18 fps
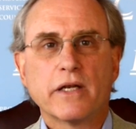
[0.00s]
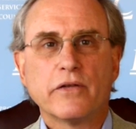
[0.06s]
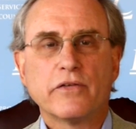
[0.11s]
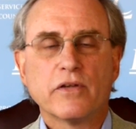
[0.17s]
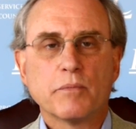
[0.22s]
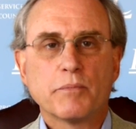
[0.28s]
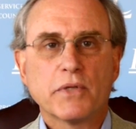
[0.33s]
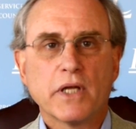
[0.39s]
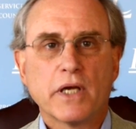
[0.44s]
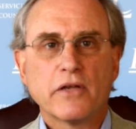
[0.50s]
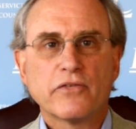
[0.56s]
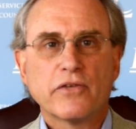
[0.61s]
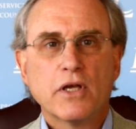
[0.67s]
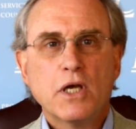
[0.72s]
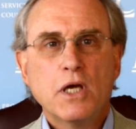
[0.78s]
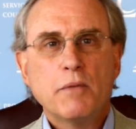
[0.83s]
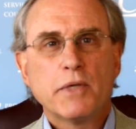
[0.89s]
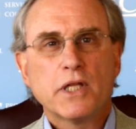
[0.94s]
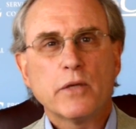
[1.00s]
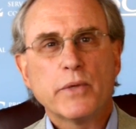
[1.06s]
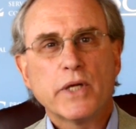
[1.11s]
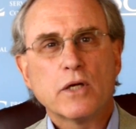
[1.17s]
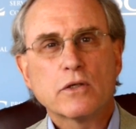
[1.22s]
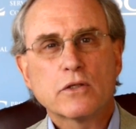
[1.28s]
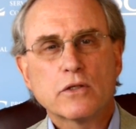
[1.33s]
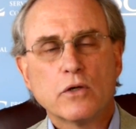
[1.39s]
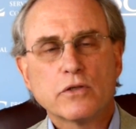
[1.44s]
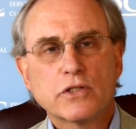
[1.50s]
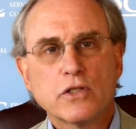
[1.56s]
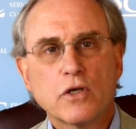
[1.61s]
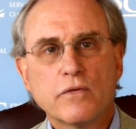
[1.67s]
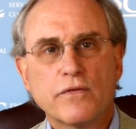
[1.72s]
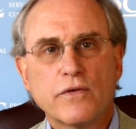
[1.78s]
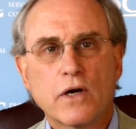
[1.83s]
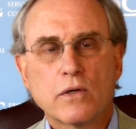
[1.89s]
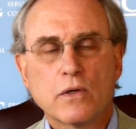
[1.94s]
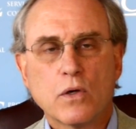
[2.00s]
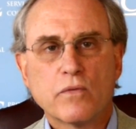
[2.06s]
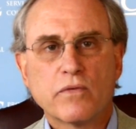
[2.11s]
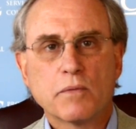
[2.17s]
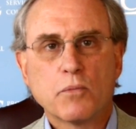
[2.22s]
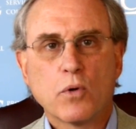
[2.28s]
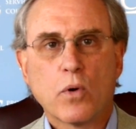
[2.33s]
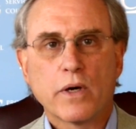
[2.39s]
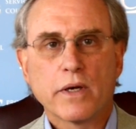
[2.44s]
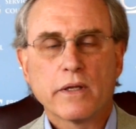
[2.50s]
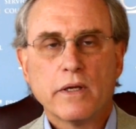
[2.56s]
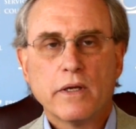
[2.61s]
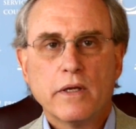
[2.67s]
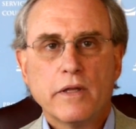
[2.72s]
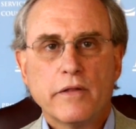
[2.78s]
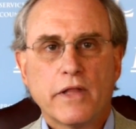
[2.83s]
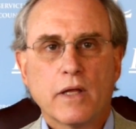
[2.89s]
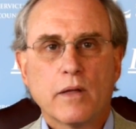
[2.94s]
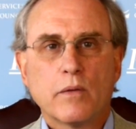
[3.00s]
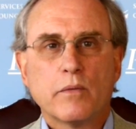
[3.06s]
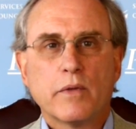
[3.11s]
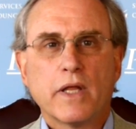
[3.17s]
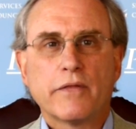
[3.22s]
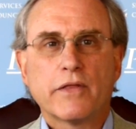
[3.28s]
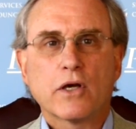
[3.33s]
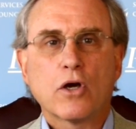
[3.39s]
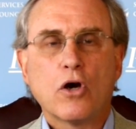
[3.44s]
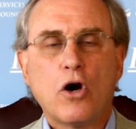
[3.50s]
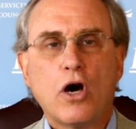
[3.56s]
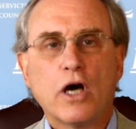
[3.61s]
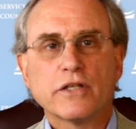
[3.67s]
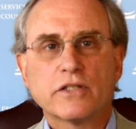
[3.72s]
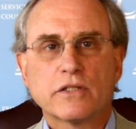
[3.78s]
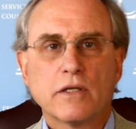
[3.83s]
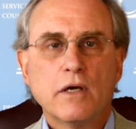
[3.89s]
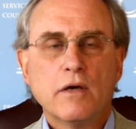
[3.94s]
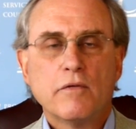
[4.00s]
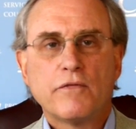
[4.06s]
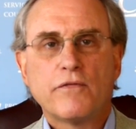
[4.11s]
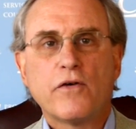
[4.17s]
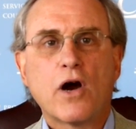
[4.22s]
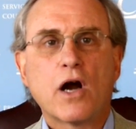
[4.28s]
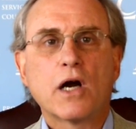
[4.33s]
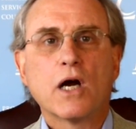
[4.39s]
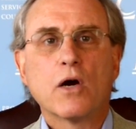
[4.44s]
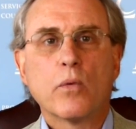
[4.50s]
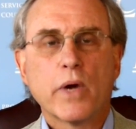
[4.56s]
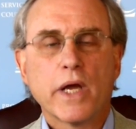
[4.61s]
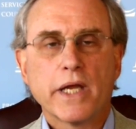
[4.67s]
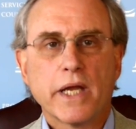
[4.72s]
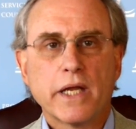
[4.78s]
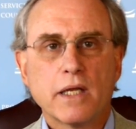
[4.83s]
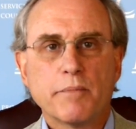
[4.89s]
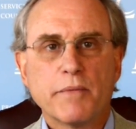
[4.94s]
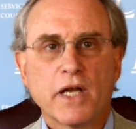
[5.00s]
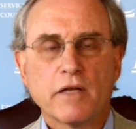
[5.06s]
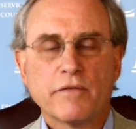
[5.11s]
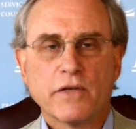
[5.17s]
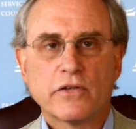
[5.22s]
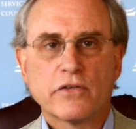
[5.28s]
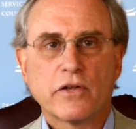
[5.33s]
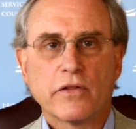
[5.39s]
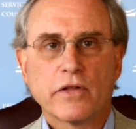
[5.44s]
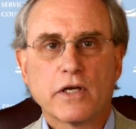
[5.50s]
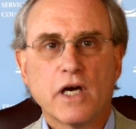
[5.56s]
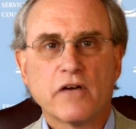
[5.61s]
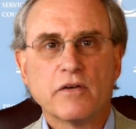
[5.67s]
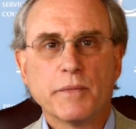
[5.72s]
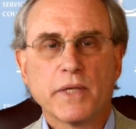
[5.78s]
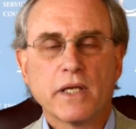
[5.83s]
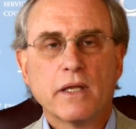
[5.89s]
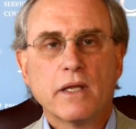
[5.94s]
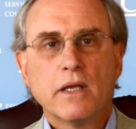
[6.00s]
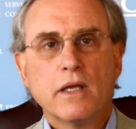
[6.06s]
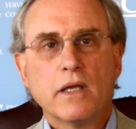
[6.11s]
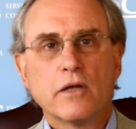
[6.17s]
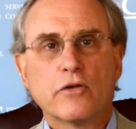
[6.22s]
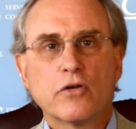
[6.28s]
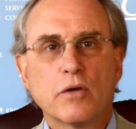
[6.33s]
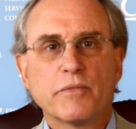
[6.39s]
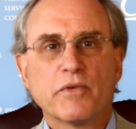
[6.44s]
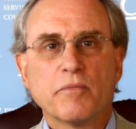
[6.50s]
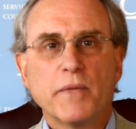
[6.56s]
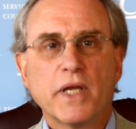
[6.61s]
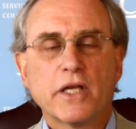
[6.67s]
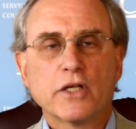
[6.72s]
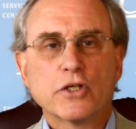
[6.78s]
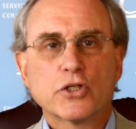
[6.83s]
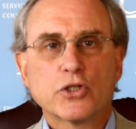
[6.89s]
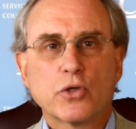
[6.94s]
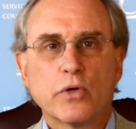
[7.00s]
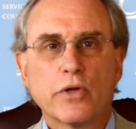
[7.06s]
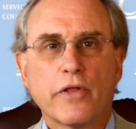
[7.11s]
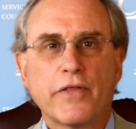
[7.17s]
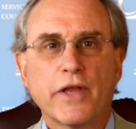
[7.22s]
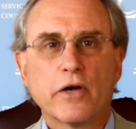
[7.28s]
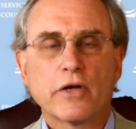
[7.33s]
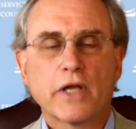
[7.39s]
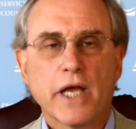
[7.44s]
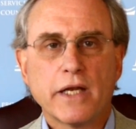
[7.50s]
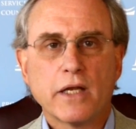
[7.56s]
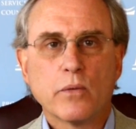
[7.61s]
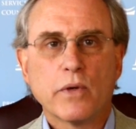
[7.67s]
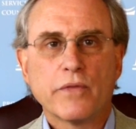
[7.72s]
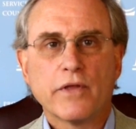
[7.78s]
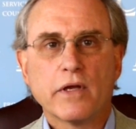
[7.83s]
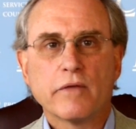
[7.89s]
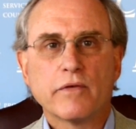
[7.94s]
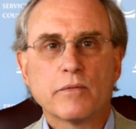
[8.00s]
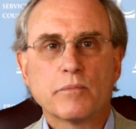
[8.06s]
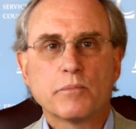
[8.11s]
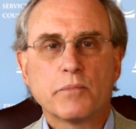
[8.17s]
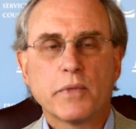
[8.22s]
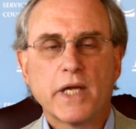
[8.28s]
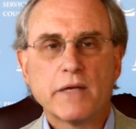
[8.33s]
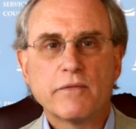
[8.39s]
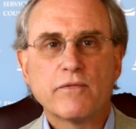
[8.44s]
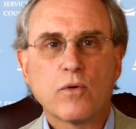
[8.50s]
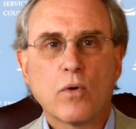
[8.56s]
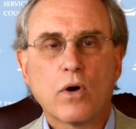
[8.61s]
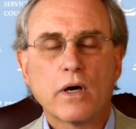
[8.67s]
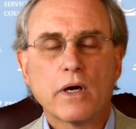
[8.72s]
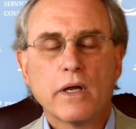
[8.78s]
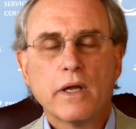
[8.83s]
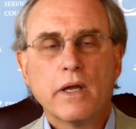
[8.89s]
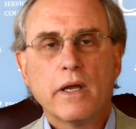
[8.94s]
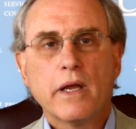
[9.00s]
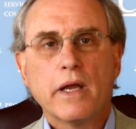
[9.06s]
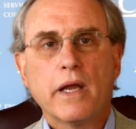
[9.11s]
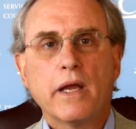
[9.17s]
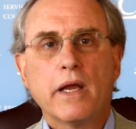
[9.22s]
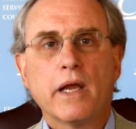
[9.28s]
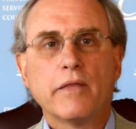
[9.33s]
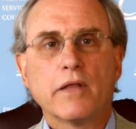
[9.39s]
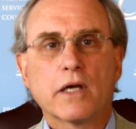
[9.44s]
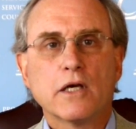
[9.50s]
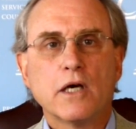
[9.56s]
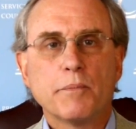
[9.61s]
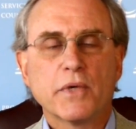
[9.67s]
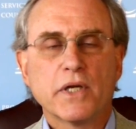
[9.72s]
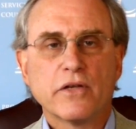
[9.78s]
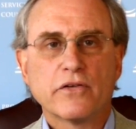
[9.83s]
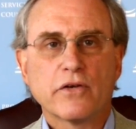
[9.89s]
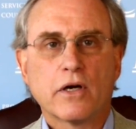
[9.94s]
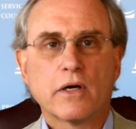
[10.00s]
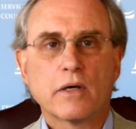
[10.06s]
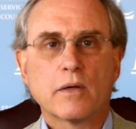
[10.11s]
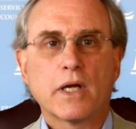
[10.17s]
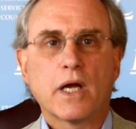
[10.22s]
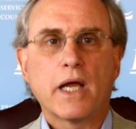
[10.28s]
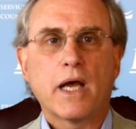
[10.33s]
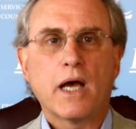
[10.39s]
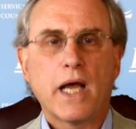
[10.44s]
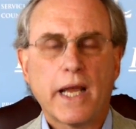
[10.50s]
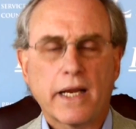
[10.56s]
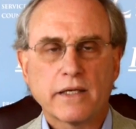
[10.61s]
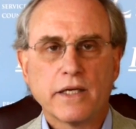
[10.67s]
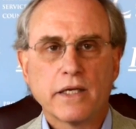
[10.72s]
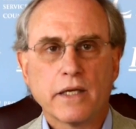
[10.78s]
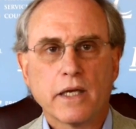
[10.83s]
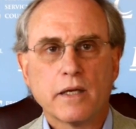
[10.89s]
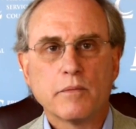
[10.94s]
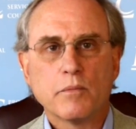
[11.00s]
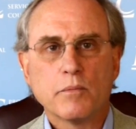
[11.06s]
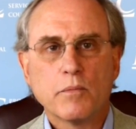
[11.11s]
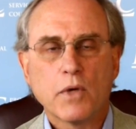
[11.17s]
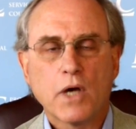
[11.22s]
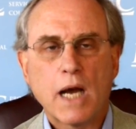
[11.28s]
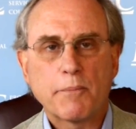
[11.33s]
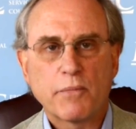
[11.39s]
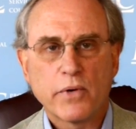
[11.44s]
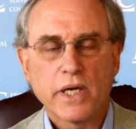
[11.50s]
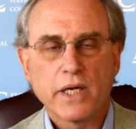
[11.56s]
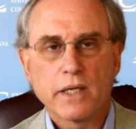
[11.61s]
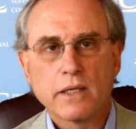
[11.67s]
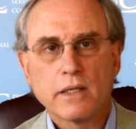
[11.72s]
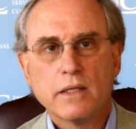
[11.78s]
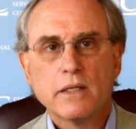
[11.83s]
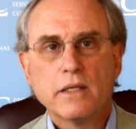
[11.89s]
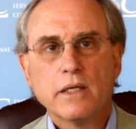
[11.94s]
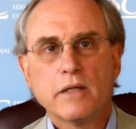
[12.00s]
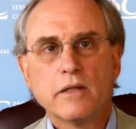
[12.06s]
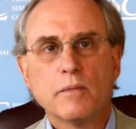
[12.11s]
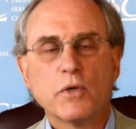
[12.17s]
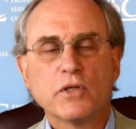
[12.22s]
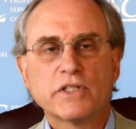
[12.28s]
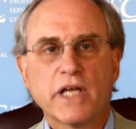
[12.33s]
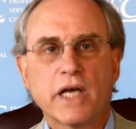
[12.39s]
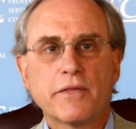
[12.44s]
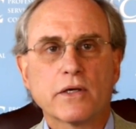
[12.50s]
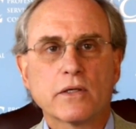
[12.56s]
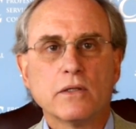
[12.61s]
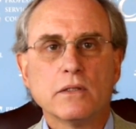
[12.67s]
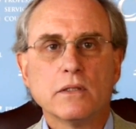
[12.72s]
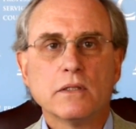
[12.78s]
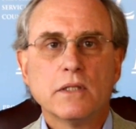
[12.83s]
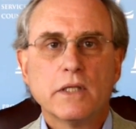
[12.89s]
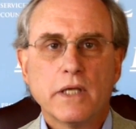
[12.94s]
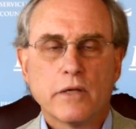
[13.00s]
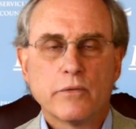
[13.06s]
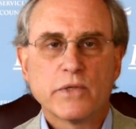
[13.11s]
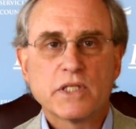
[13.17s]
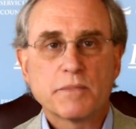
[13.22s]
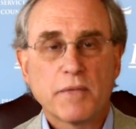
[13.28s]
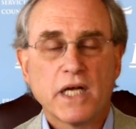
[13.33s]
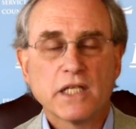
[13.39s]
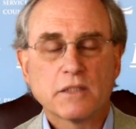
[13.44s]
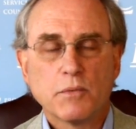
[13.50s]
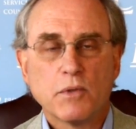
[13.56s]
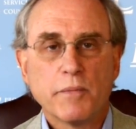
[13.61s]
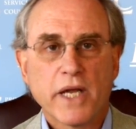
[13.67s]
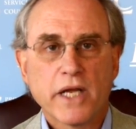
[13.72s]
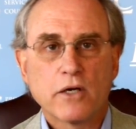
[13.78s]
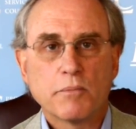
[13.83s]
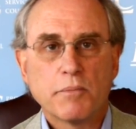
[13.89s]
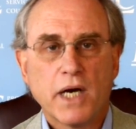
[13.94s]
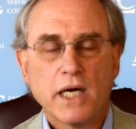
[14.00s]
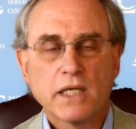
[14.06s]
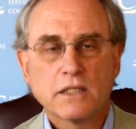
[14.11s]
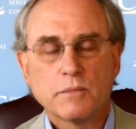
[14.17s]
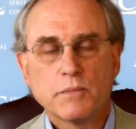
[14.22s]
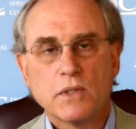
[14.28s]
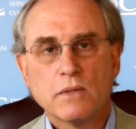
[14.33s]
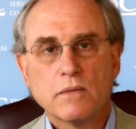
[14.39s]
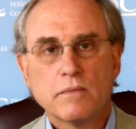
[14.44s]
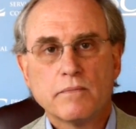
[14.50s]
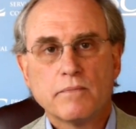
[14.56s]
is in place, but that we don't go so far overboard that the costs far outweigh any benefits to the government in terms of making sure that they are getting what they've paid for and the companies are acting and operating in the most ethical and responsible manner possible.